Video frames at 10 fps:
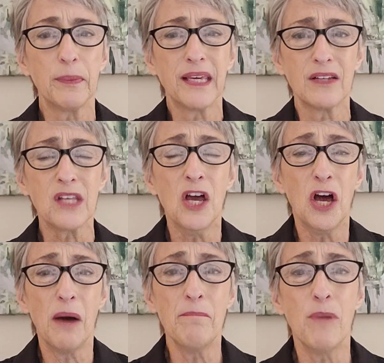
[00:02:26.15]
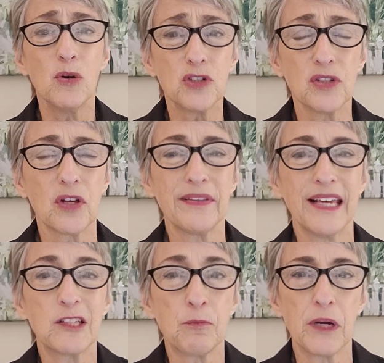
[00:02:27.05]
because emotions are
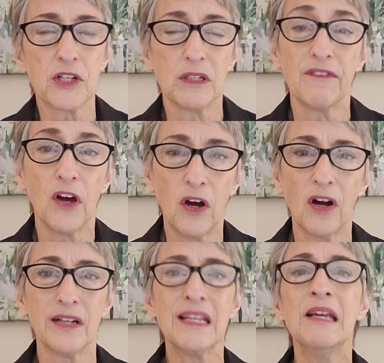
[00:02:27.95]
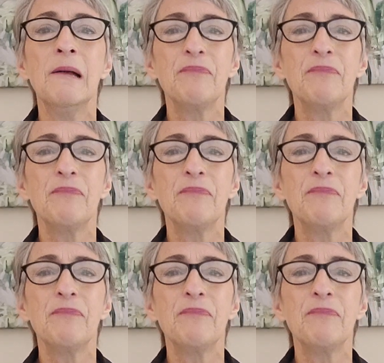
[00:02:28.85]
the expression of the heart.